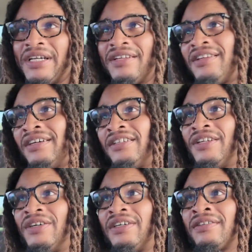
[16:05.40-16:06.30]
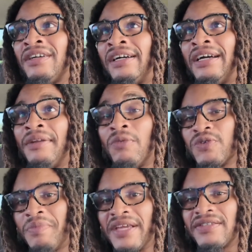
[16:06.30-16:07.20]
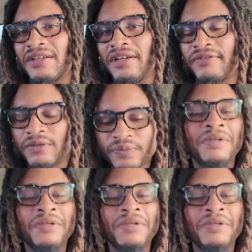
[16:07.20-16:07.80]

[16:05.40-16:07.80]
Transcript: at the most basic level.